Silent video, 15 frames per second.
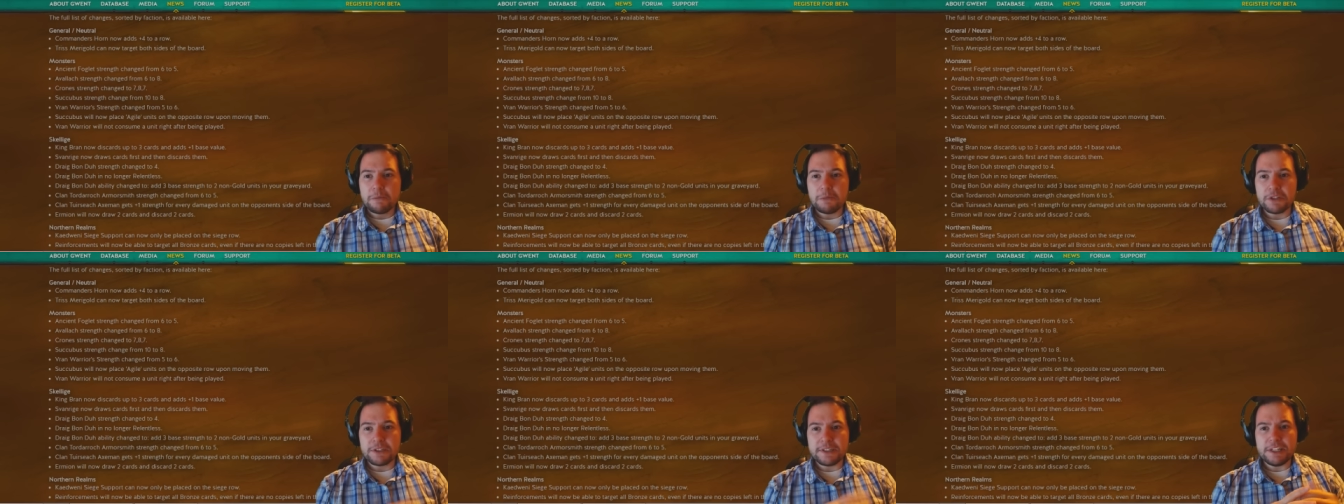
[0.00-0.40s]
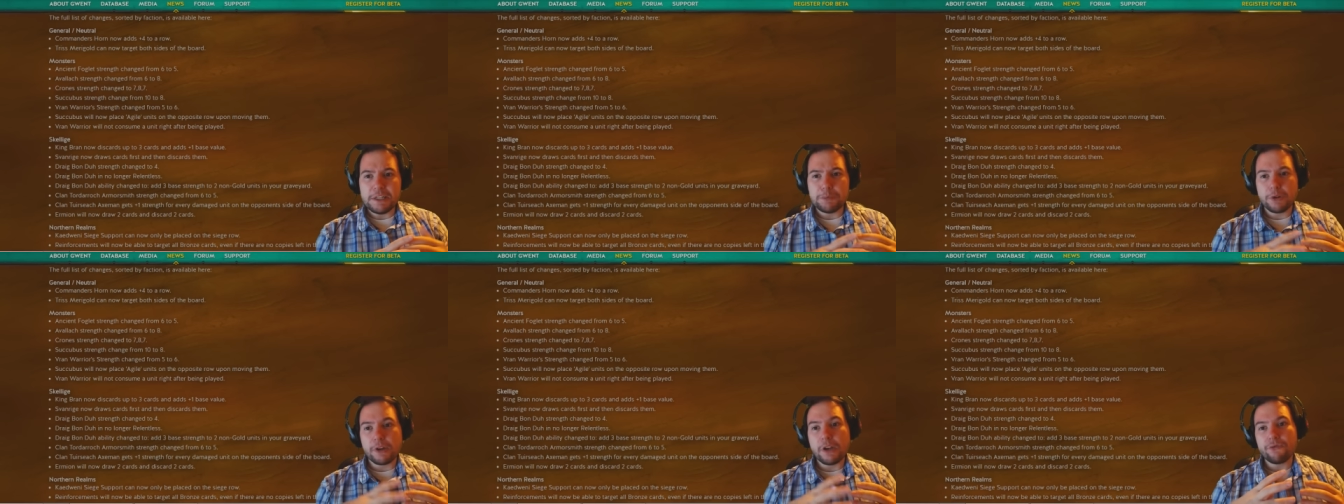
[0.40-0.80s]
But CD
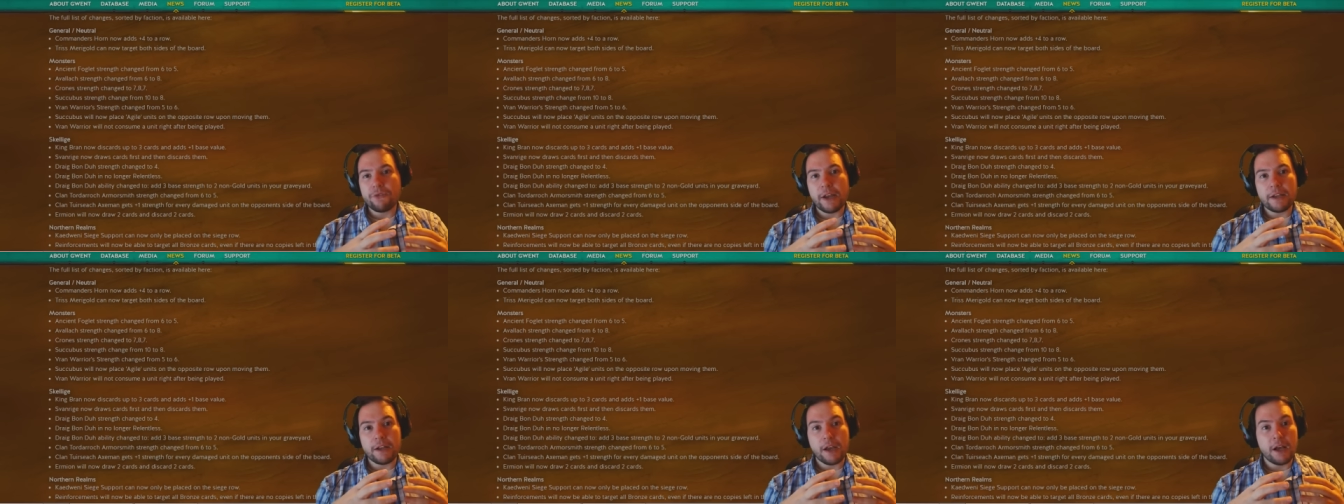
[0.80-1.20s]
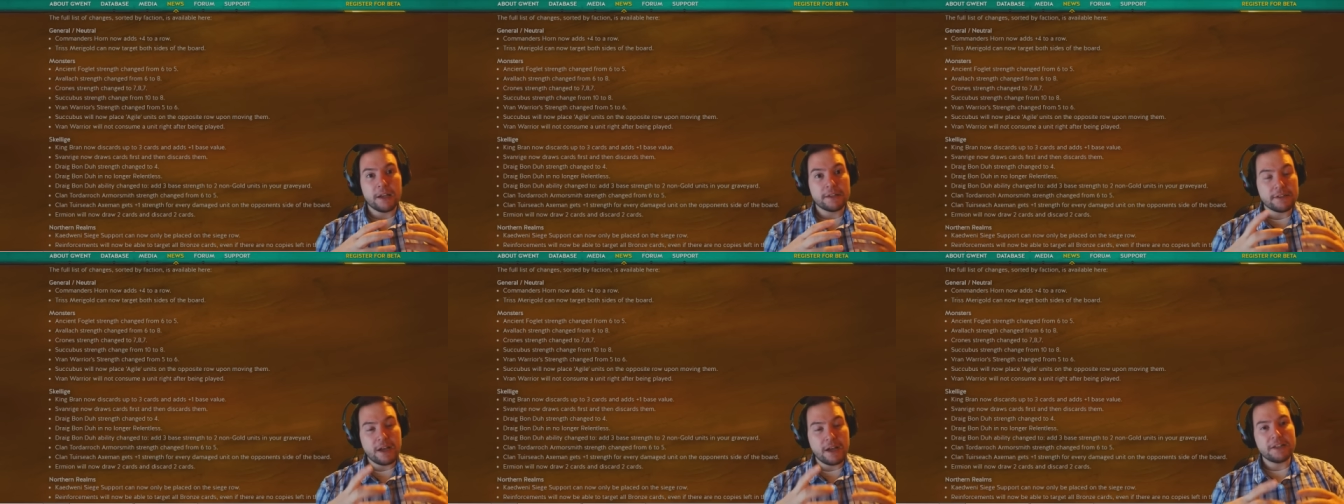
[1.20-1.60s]
Projekt Red are
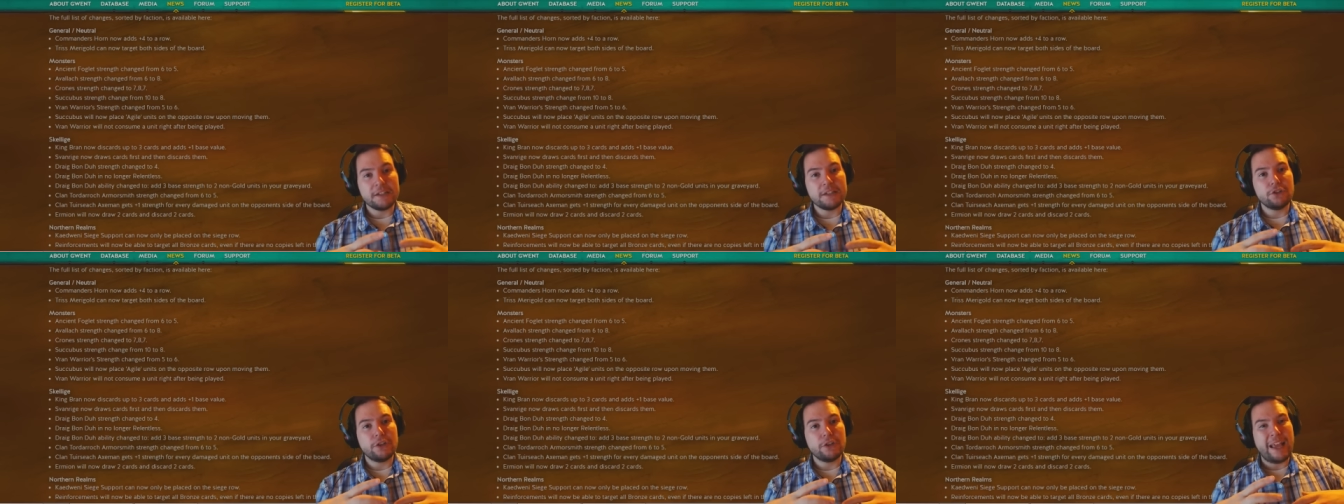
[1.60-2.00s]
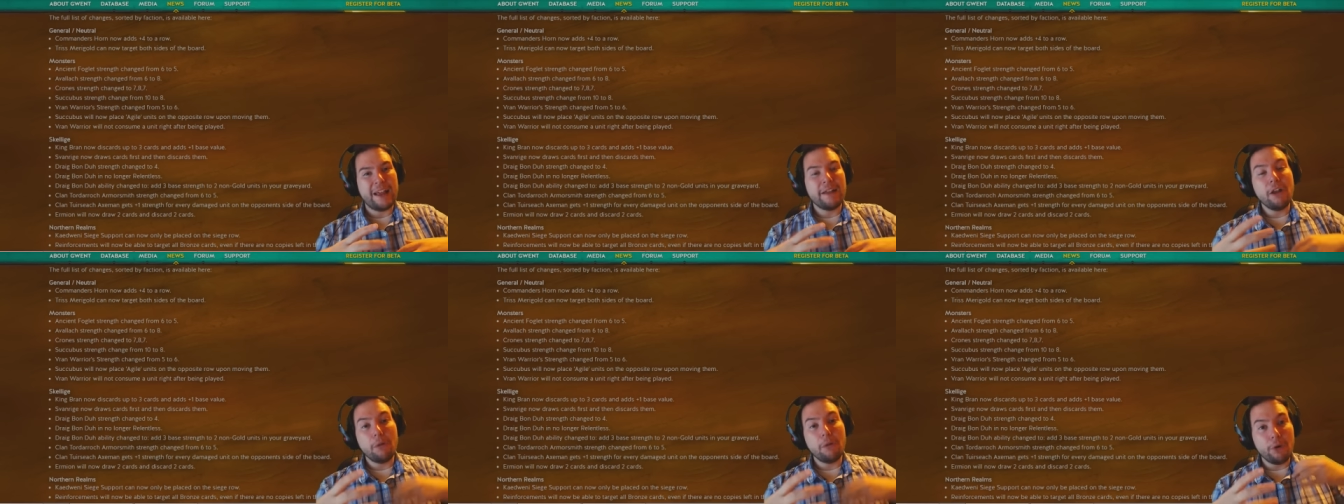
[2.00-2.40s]
starting to get
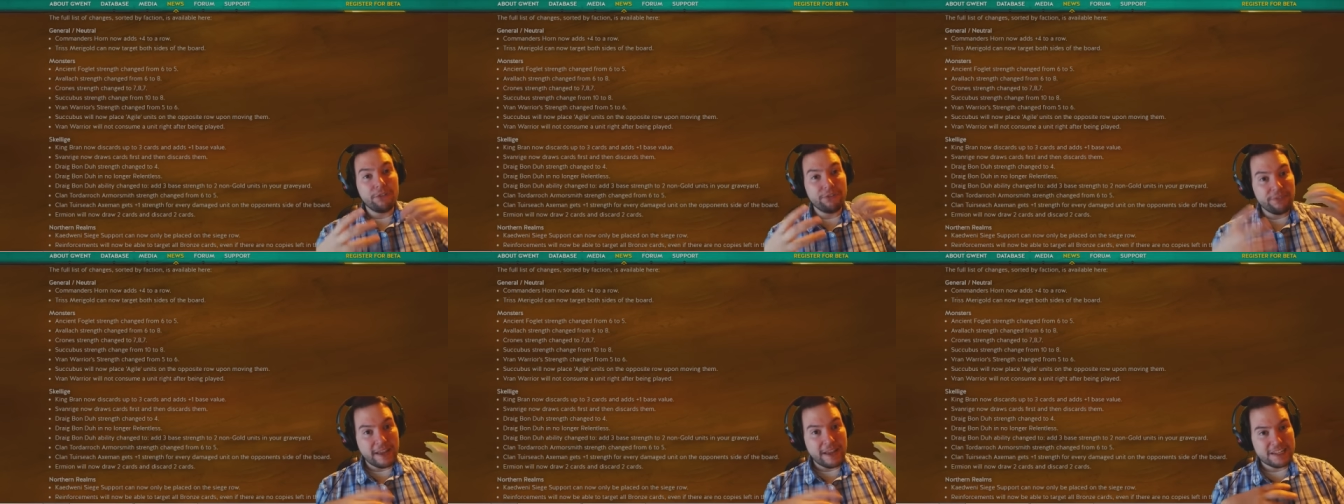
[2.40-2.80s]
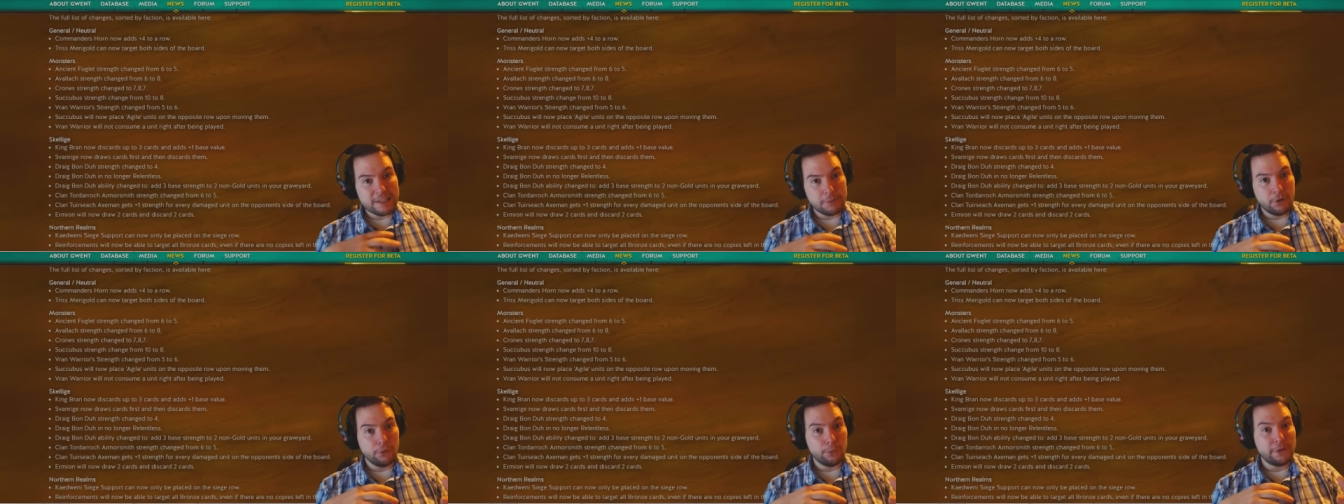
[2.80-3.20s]
a lot more
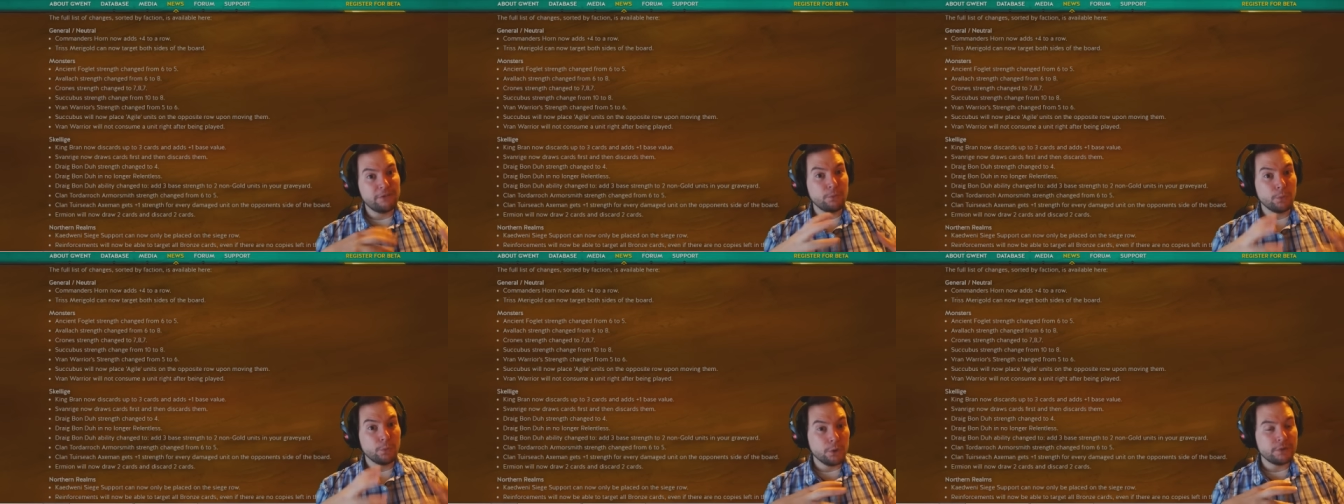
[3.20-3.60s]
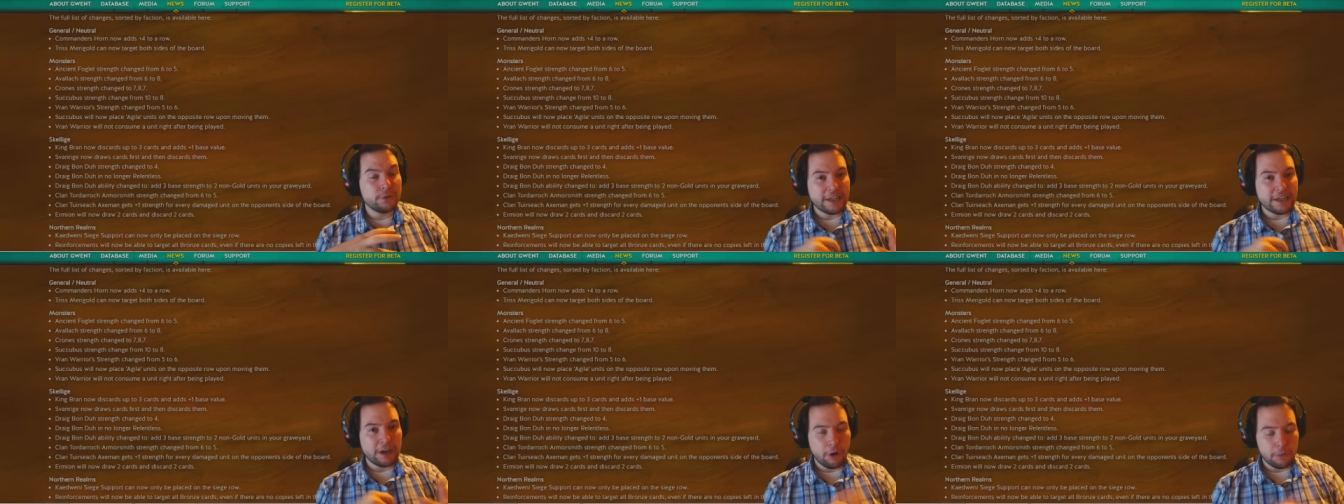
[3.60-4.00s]
flexible with
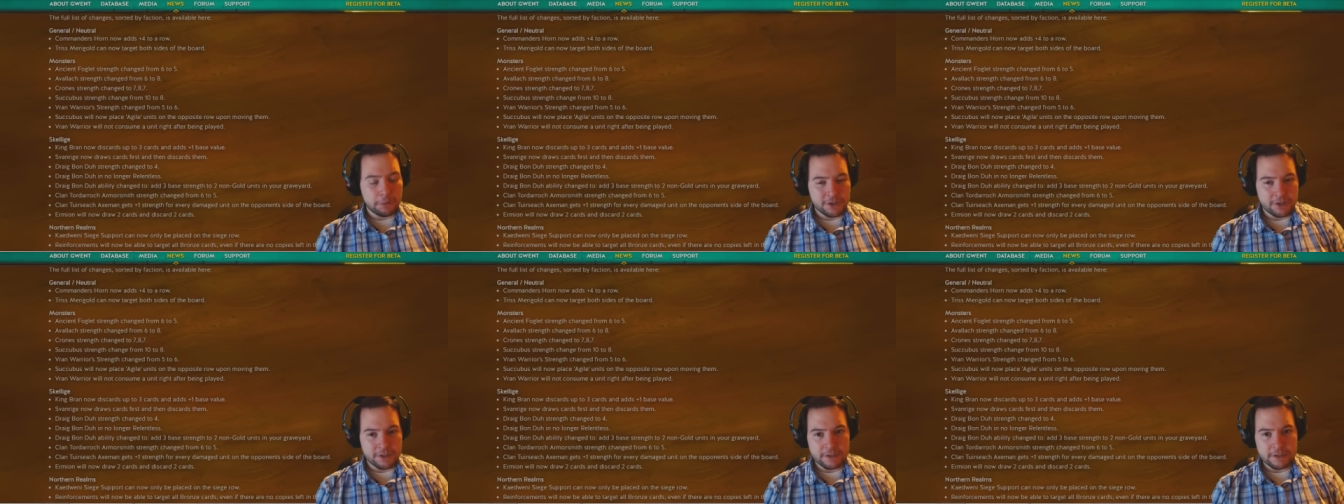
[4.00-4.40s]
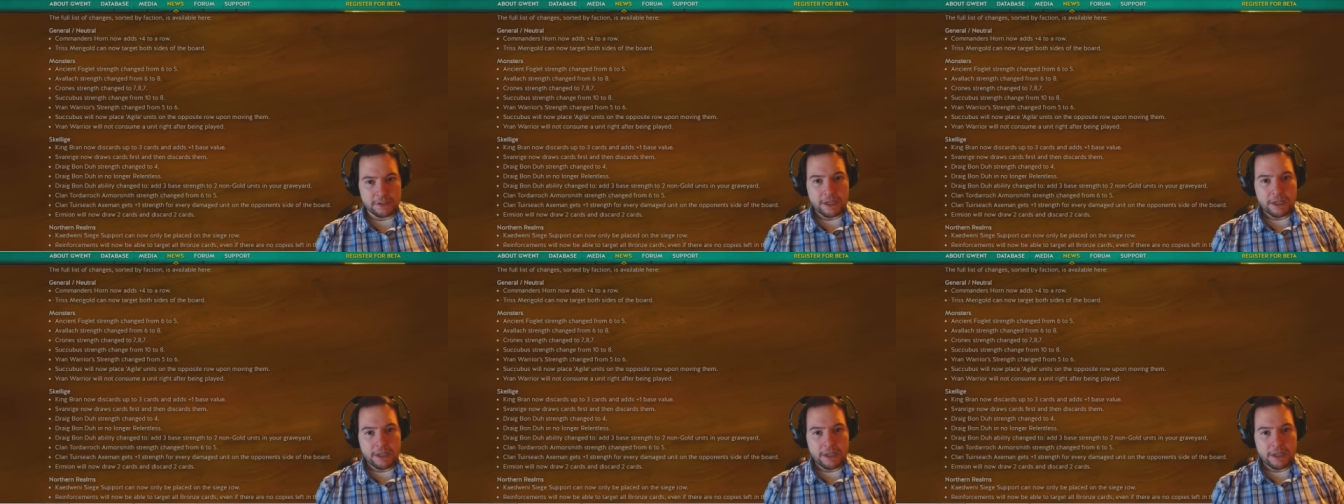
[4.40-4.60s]
wounding options.